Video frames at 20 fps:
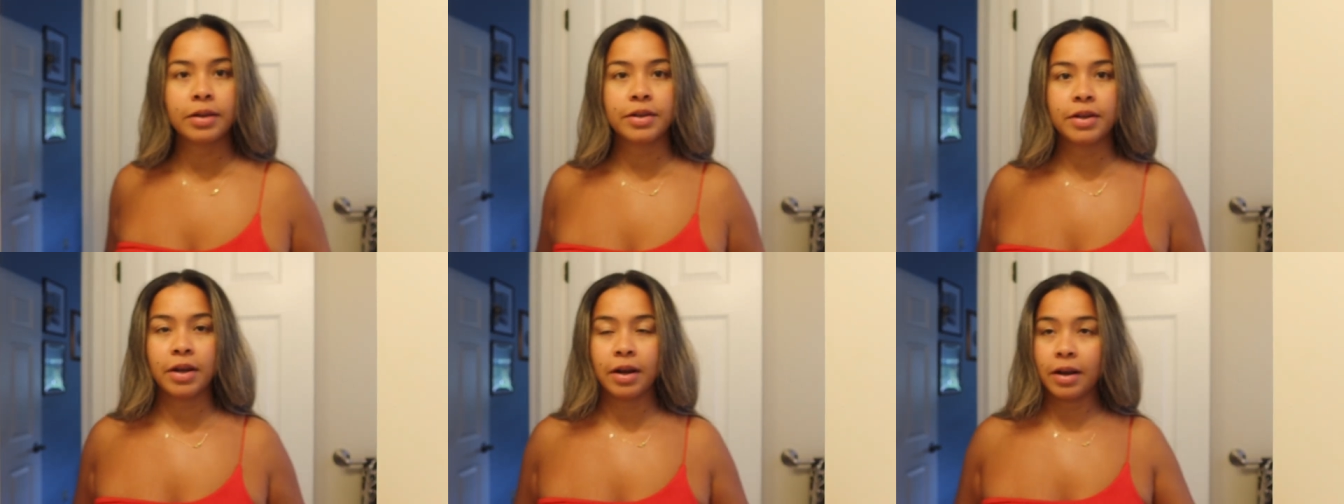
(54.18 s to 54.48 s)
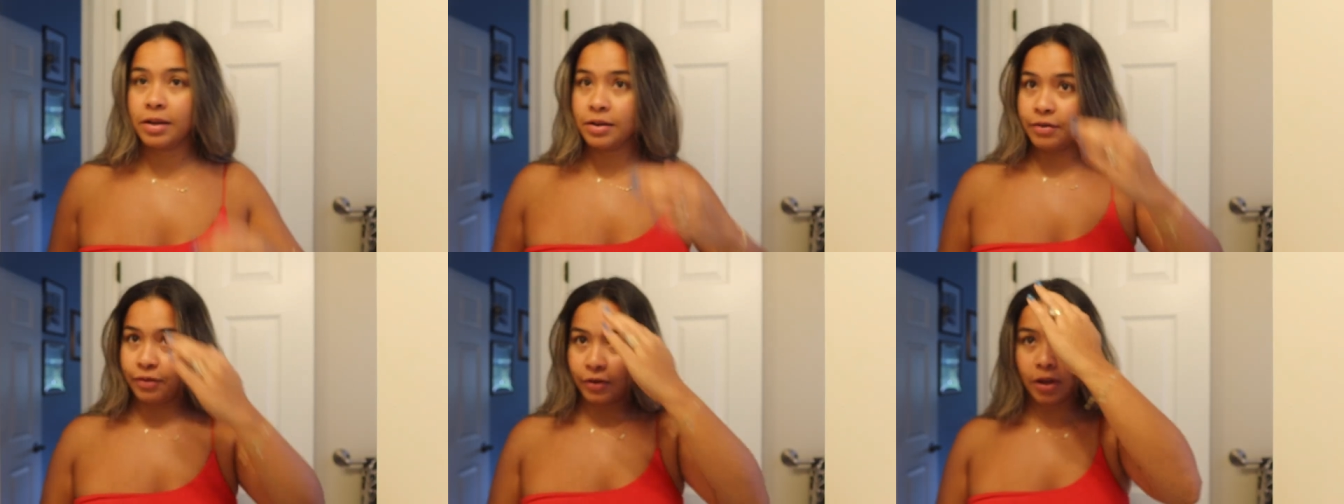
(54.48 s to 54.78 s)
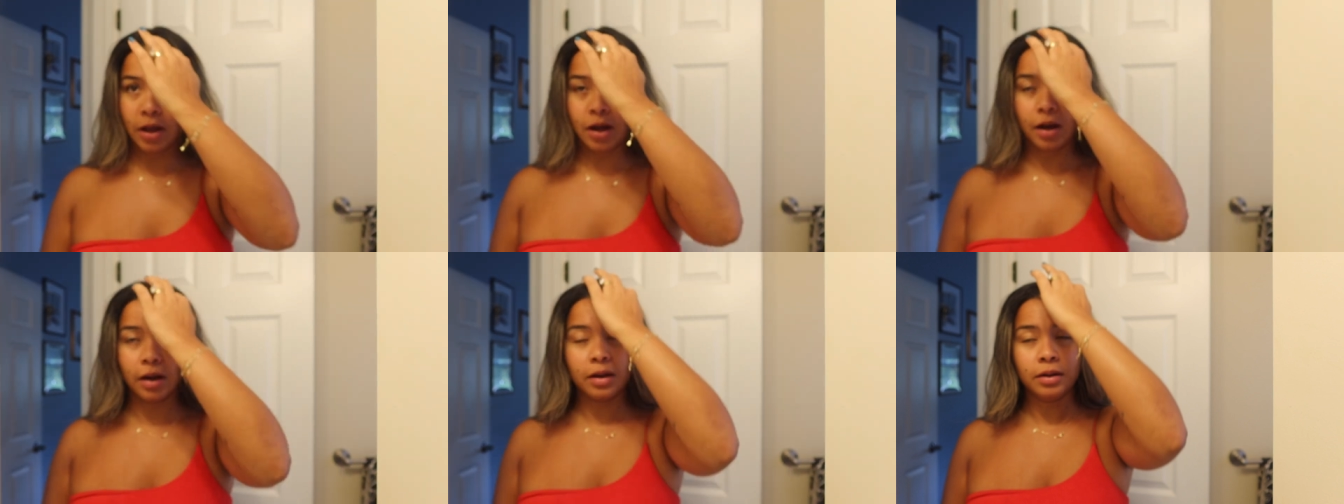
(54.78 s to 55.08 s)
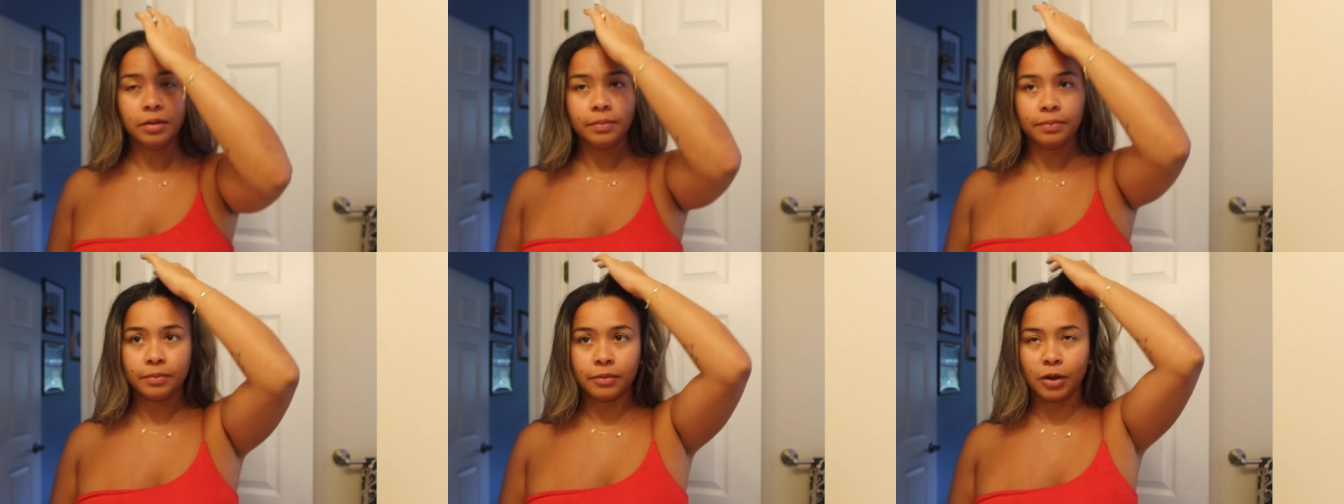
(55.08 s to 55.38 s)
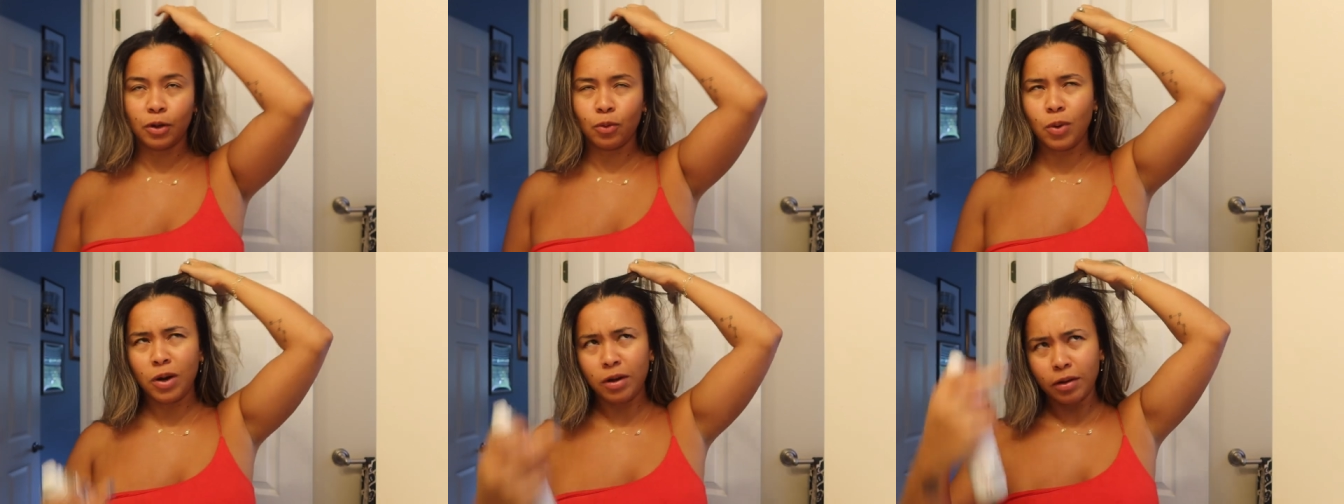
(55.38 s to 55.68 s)
today's vlog,
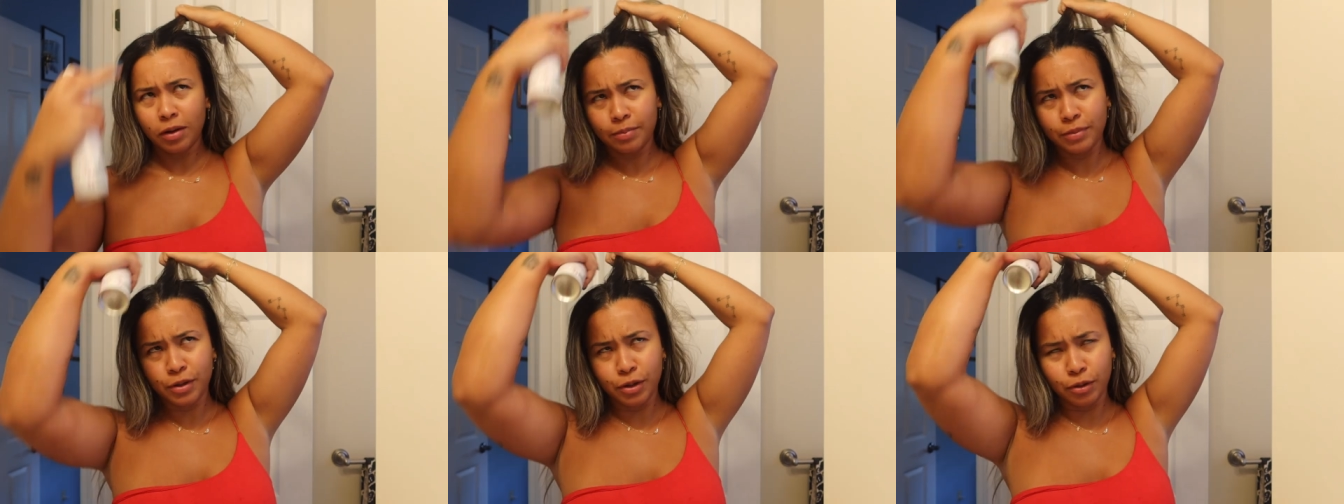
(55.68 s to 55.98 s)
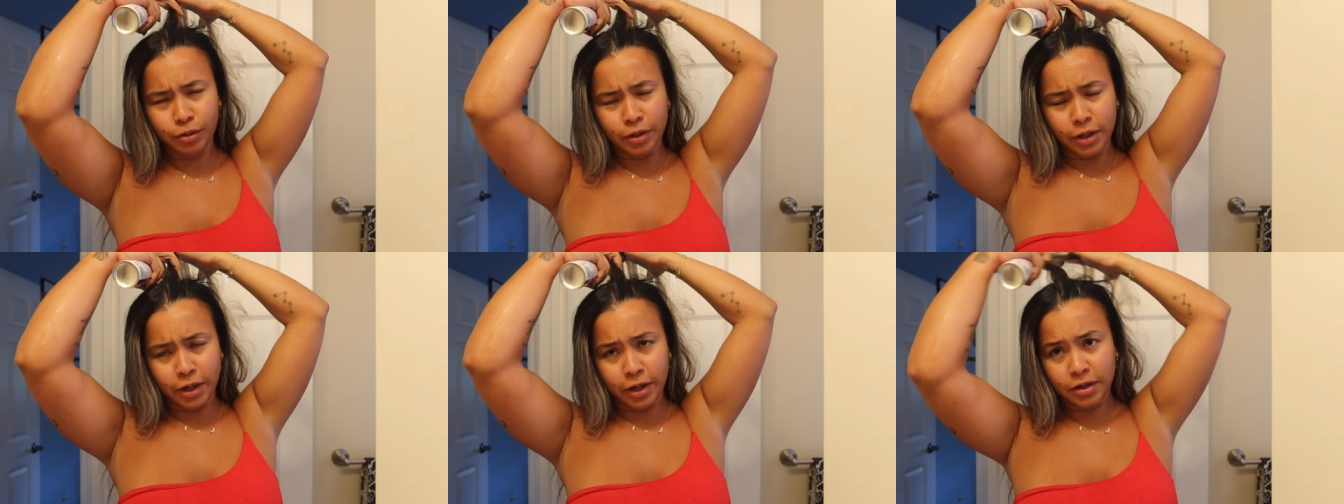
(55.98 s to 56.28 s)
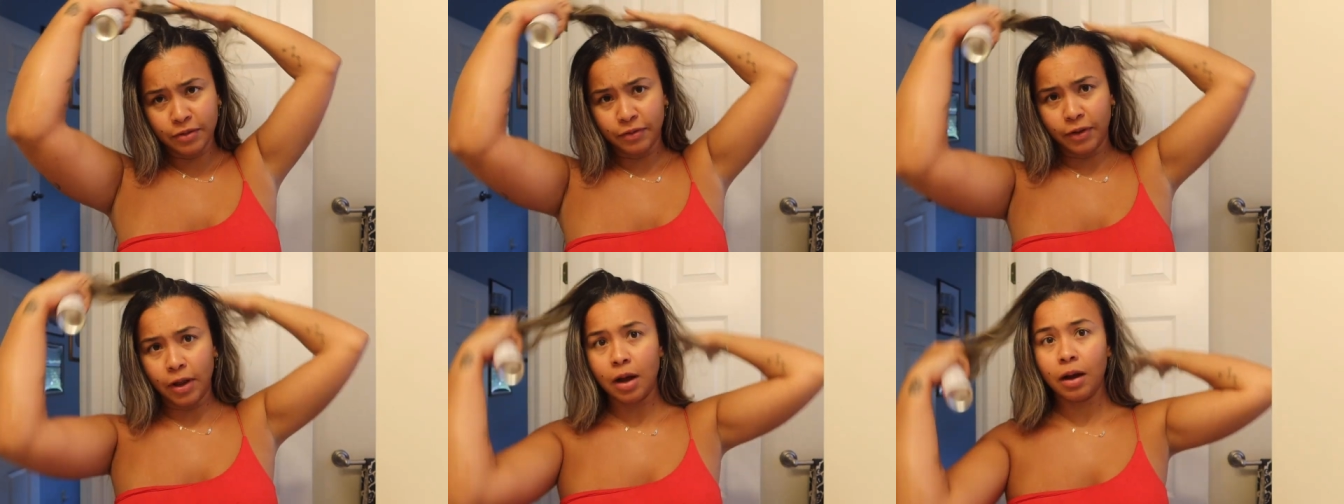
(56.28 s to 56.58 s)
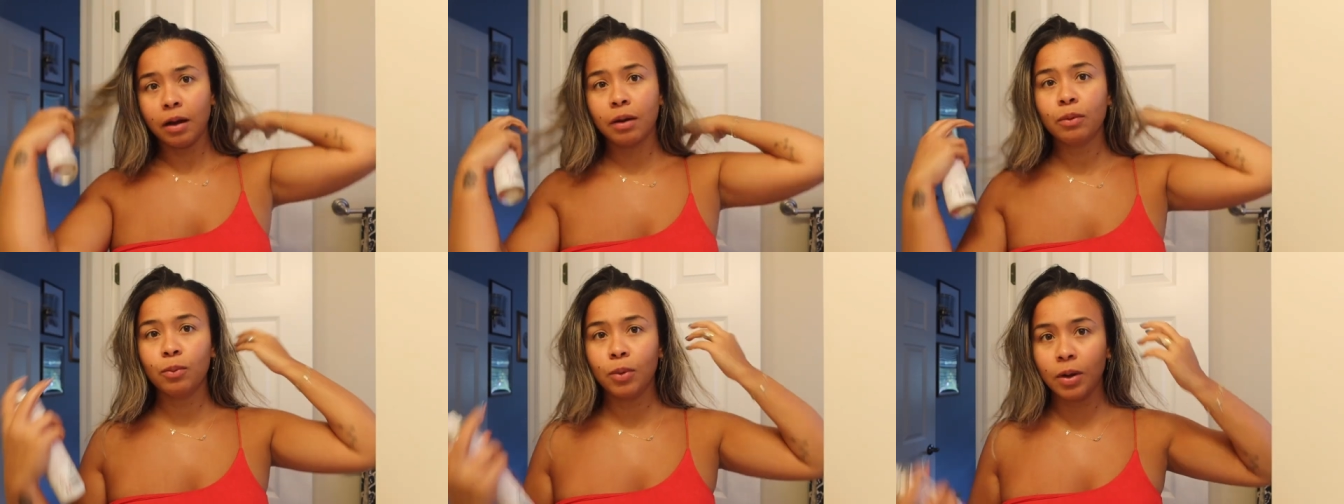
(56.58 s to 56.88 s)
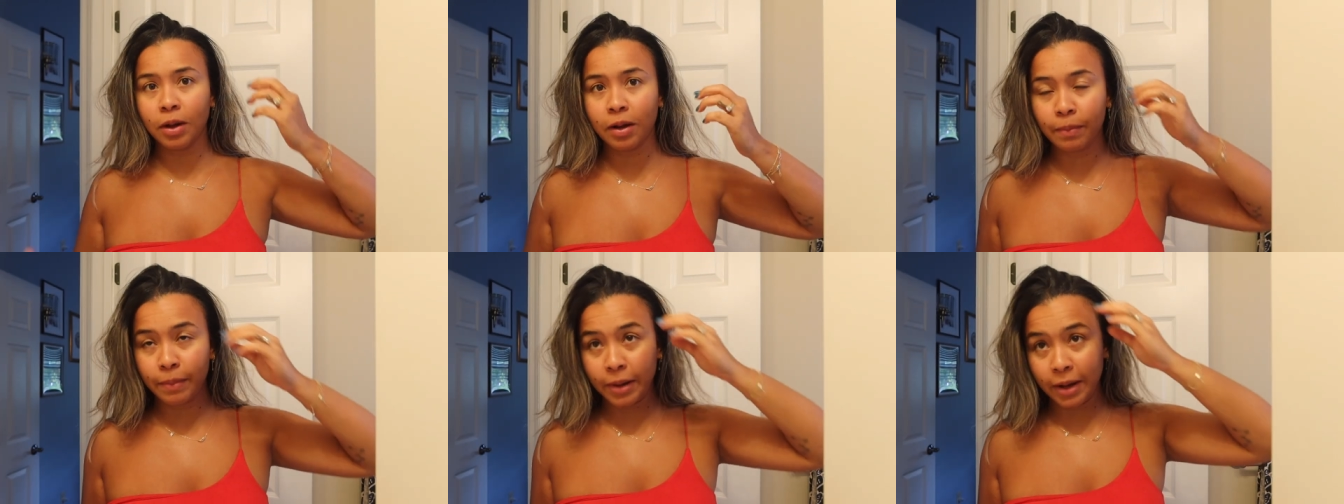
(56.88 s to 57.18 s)
or welcome to today's vlog.
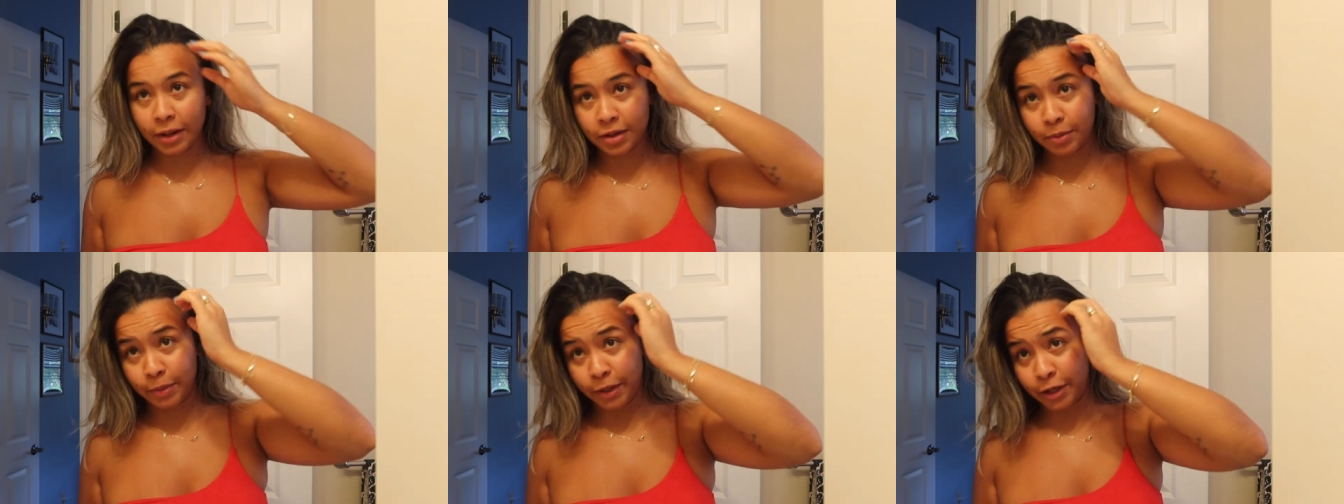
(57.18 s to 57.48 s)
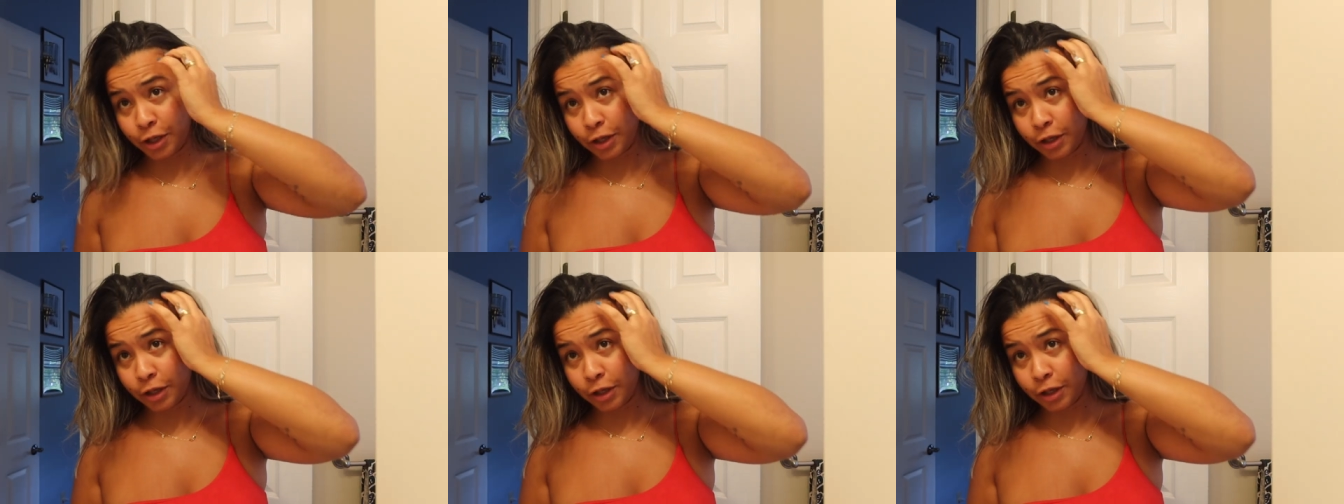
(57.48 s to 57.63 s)
Welcome back to my